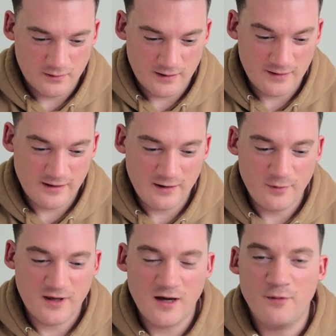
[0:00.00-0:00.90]
and there
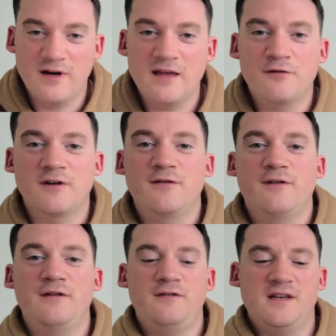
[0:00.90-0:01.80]
we go, an
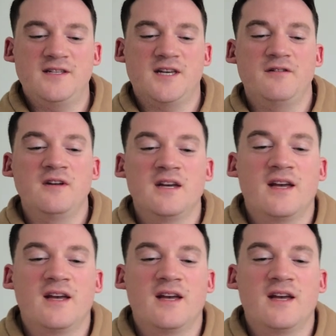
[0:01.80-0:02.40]
A350. So it